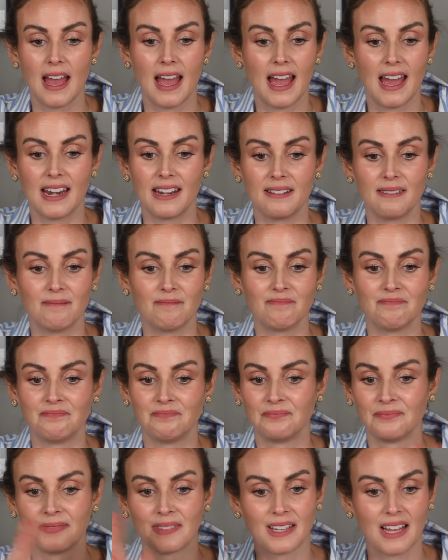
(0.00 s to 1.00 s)
And
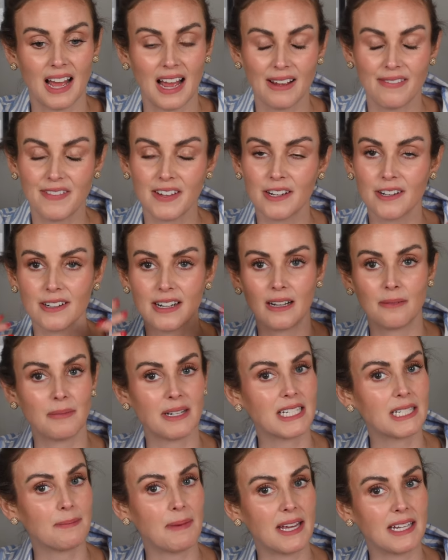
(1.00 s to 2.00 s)
I figured out my
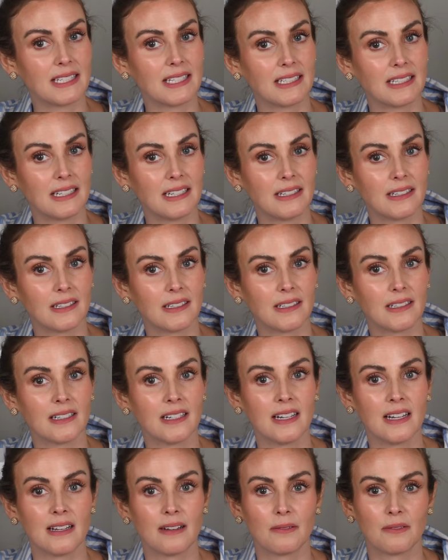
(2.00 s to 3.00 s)
space in
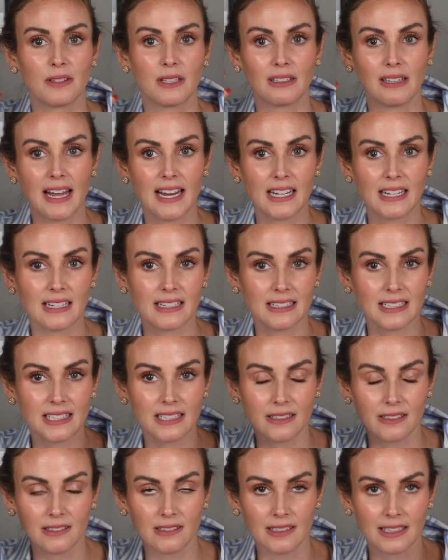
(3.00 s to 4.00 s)
here. The lighting is
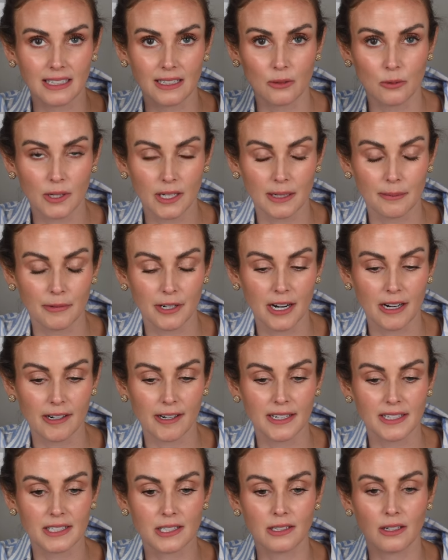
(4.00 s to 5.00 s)
still like a work in
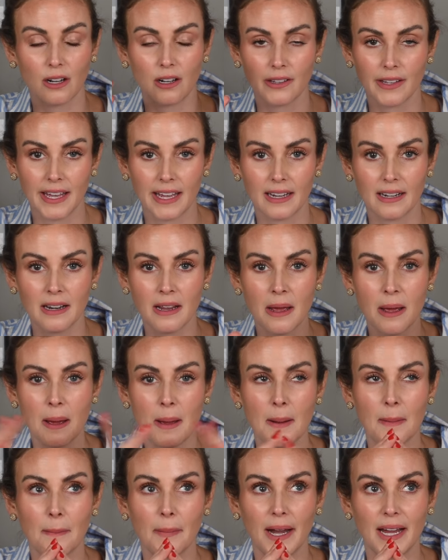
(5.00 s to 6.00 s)
progress, all that.
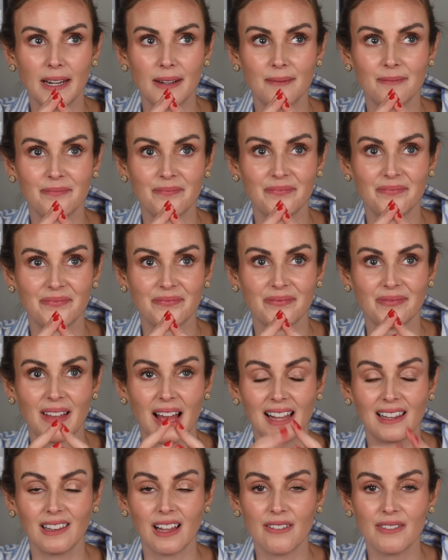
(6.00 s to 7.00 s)
But
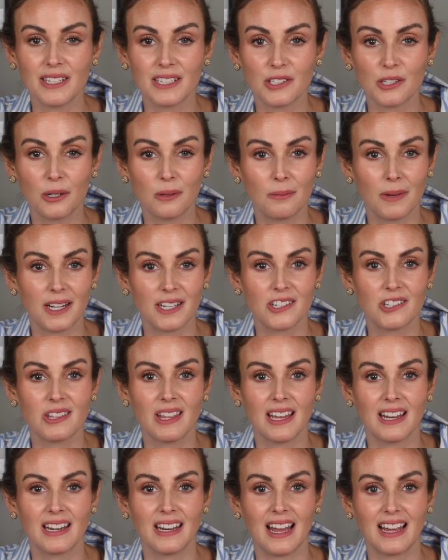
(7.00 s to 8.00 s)
I love it so much
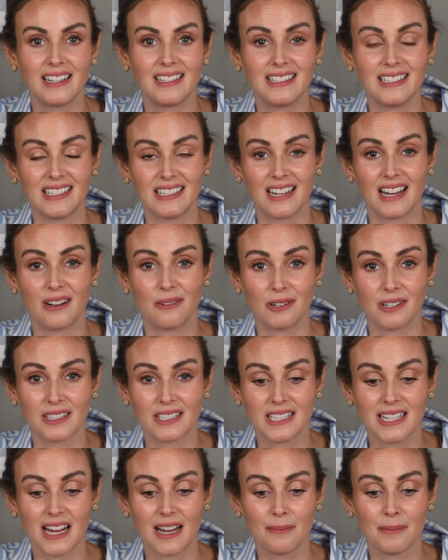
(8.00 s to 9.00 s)
that I did not want to
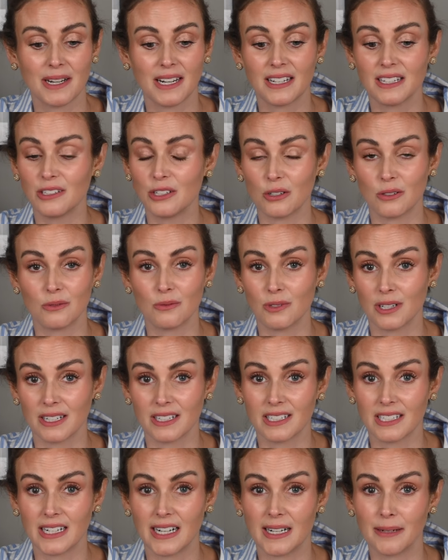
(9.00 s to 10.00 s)
stop and I don't want
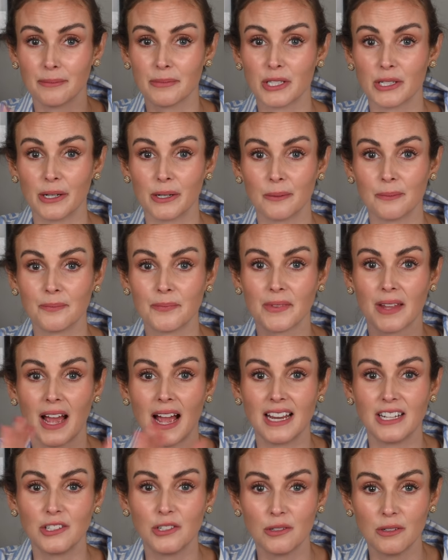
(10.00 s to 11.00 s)
to stop. So
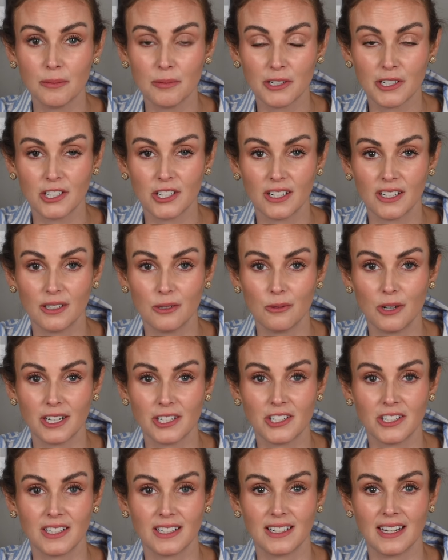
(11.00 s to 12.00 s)
I do appreciate you
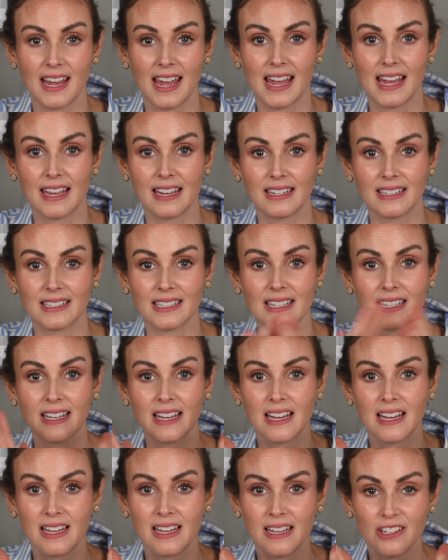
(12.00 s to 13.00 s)
watching and
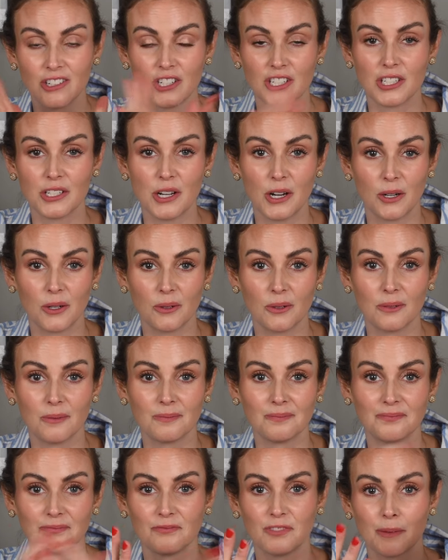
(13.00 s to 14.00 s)
just know
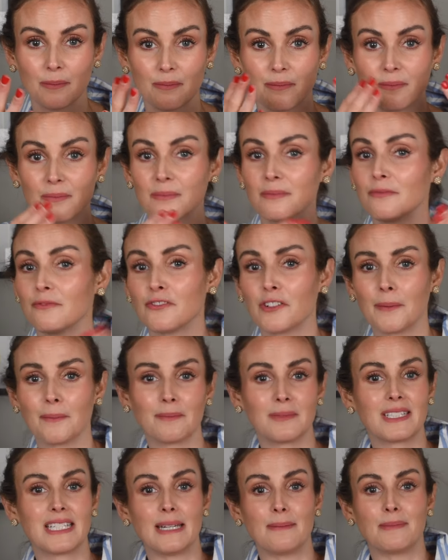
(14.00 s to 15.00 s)
from
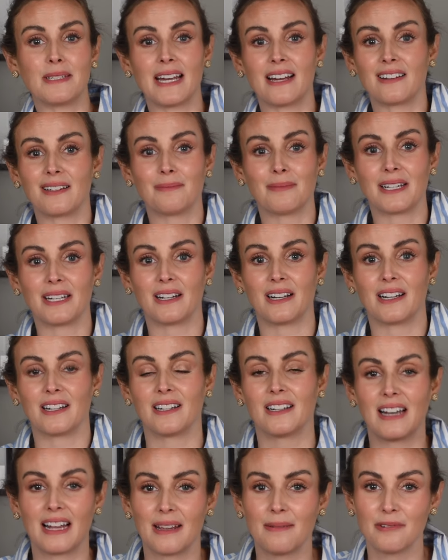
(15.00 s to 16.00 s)
from deep down in my heart,
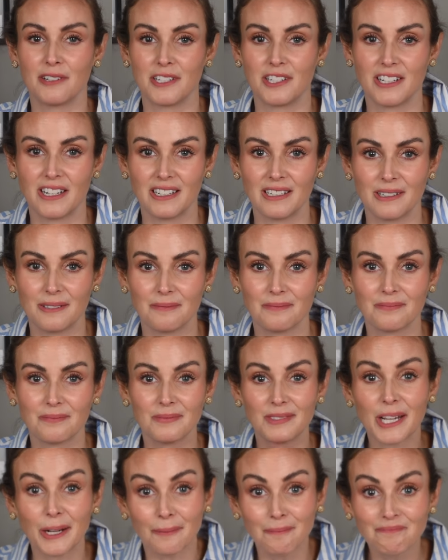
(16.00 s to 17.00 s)
I appreciate you.
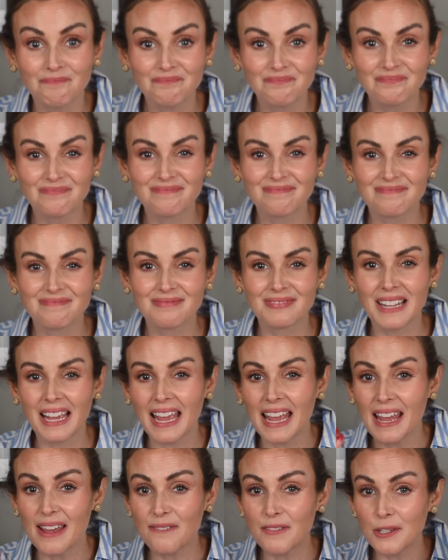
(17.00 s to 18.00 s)
So
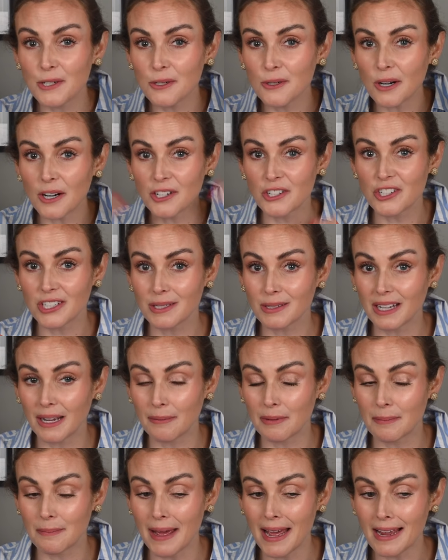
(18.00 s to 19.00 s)
if you are just
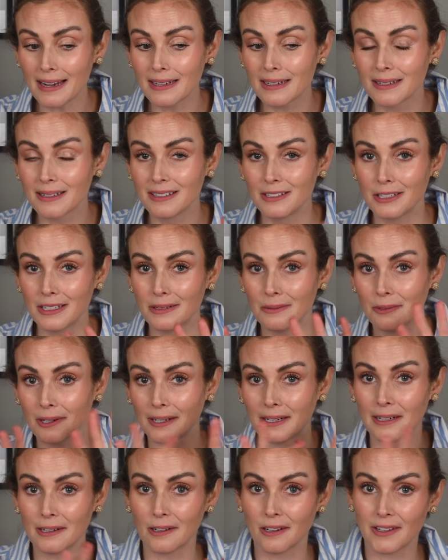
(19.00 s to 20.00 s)
coming back, you didn't want
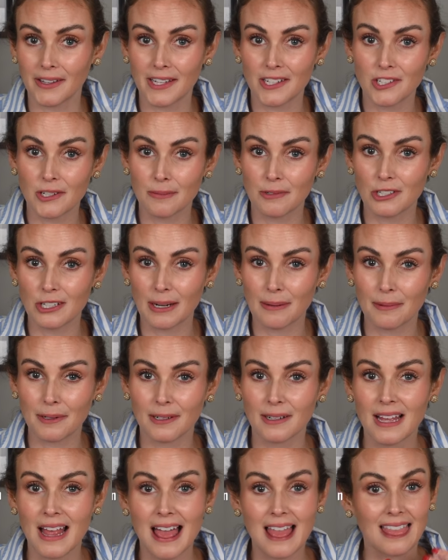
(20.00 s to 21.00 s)
to hear all that jibber
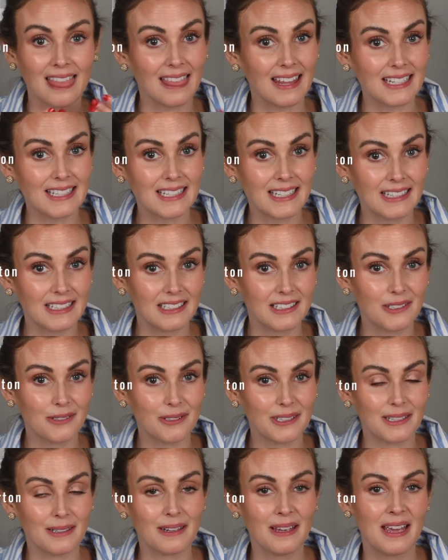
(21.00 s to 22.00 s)
jabber, let's get into
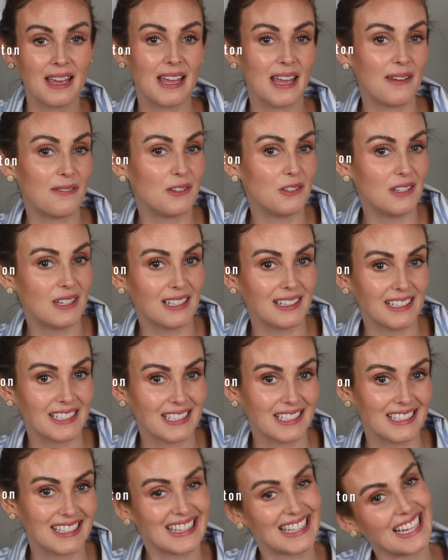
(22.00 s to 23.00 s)
it. If you did
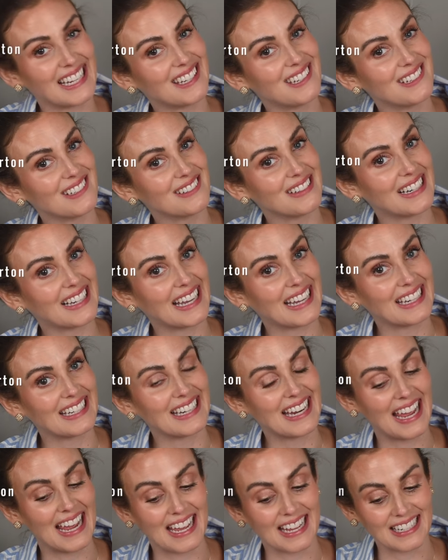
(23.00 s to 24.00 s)
listen, thank you
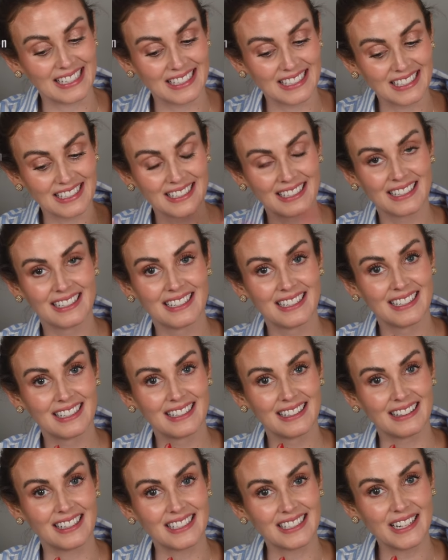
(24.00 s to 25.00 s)
again and
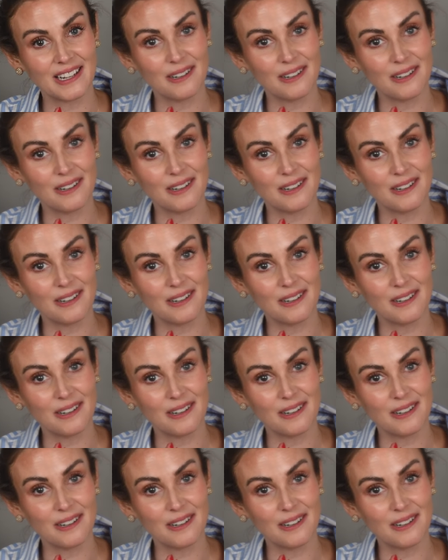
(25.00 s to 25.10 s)
let's